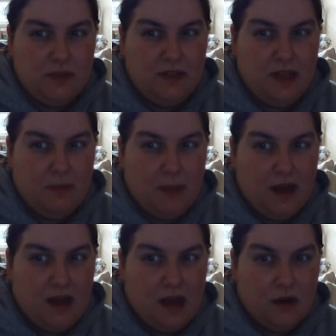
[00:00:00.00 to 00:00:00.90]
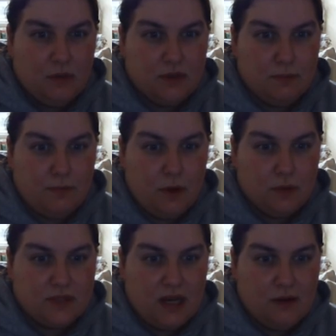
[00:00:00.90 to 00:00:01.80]
near my house and
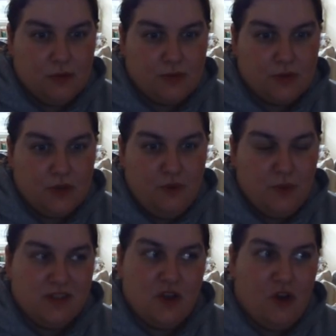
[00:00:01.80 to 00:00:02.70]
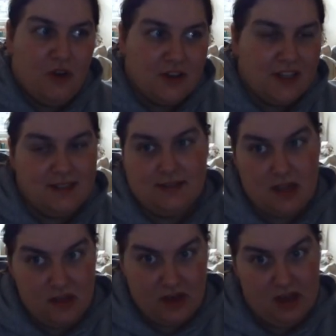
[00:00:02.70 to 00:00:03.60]
Beau's house, which aren't going to
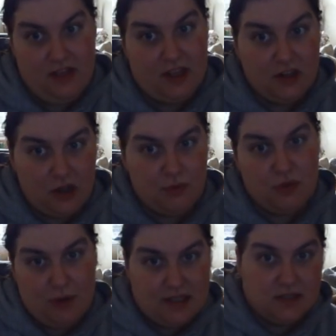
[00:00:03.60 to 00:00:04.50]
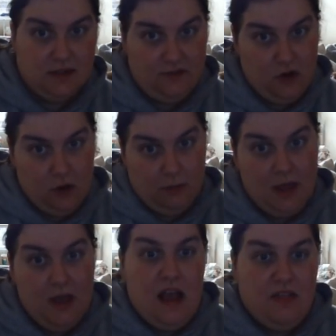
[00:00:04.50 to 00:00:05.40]
stay there. They're going to go with the rest of the farm,
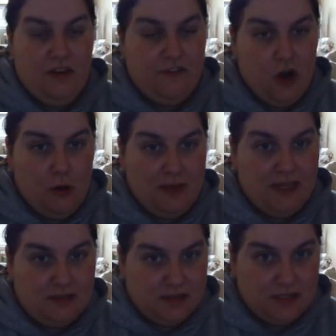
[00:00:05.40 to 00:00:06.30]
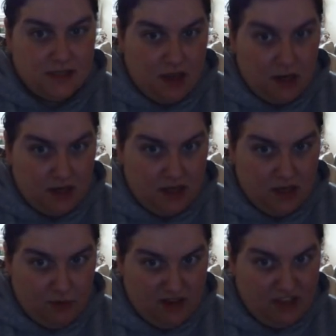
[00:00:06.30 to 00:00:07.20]
and the farm isn't staying
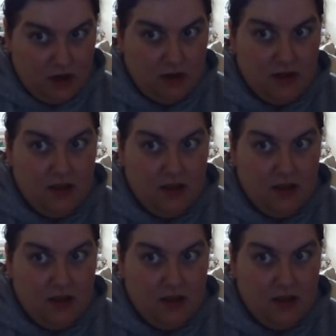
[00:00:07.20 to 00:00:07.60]
here either.